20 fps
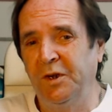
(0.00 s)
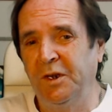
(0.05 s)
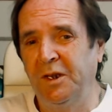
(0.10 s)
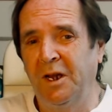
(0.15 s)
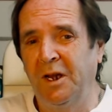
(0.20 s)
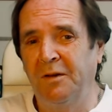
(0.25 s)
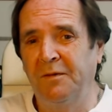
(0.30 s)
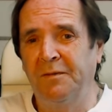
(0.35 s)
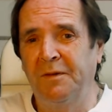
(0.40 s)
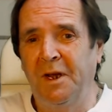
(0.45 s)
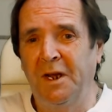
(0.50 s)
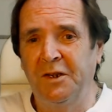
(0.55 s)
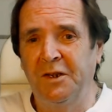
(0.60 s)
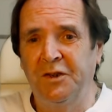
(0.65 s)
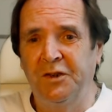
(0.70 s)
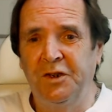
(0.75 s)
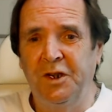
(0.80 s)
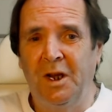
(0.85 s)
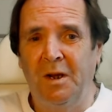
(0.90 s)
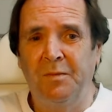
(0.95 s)
the
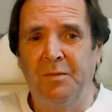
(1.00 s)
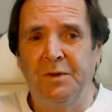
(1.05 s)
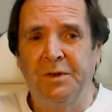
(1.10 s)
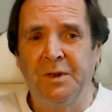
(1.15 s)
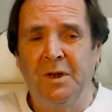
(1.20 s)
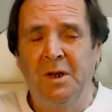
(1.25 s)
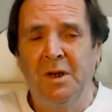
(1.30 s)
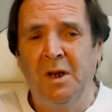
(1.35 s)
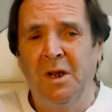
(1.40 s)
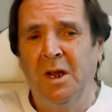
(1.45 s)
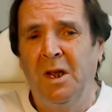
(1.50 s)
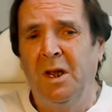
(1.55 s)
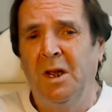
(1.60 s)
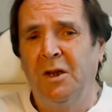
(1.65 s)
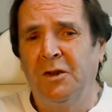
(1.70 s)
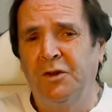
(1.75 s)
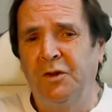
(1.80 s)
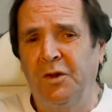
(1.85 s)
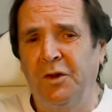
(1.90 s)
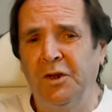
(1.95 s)
advanced chips.
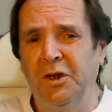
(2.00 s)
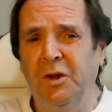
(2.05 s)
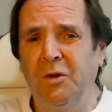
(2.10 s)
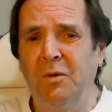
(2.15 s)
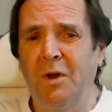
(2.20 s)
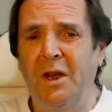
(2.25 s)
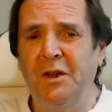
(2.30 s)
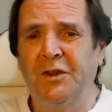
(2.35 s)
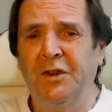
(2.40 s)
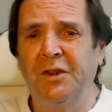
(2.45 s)
So the US